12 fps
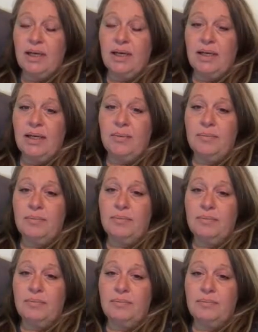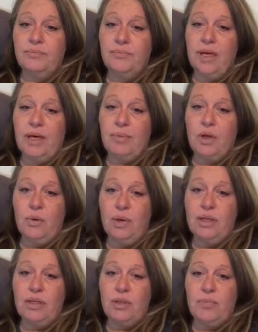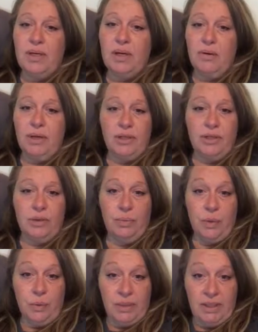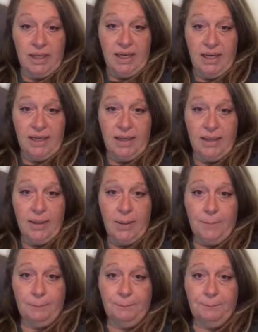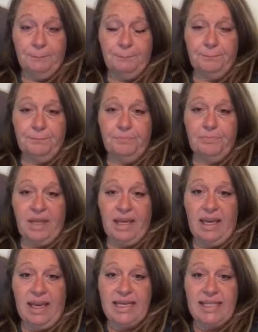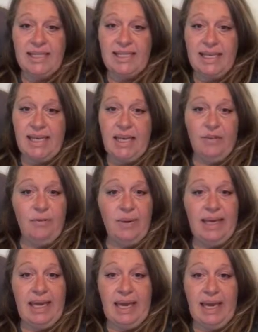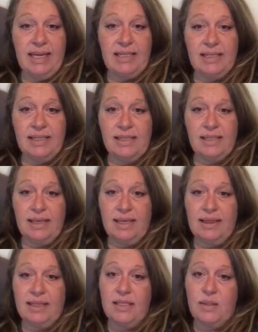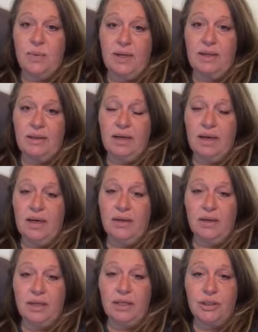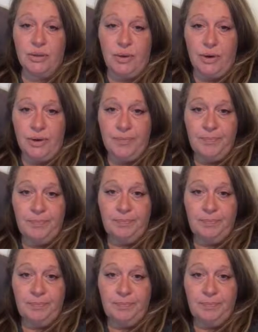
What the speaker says: Um, I'm going to be going to the wound clinic and see if we can't get this one under control.